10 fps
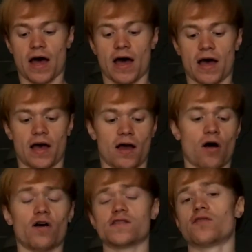
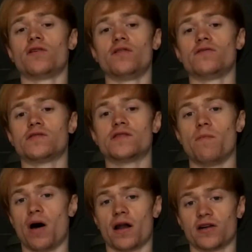I also use
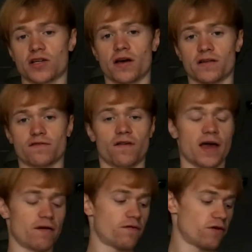the butterscotch
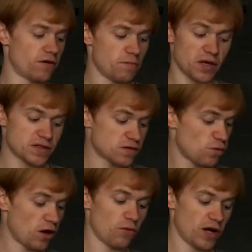flavor. It
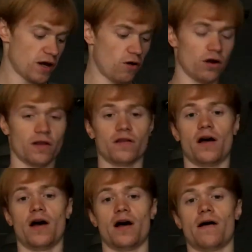mixes well with
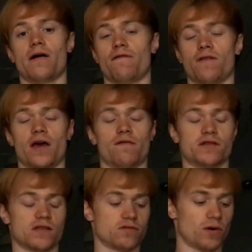all
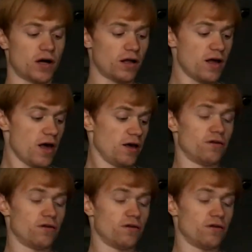flavors as well.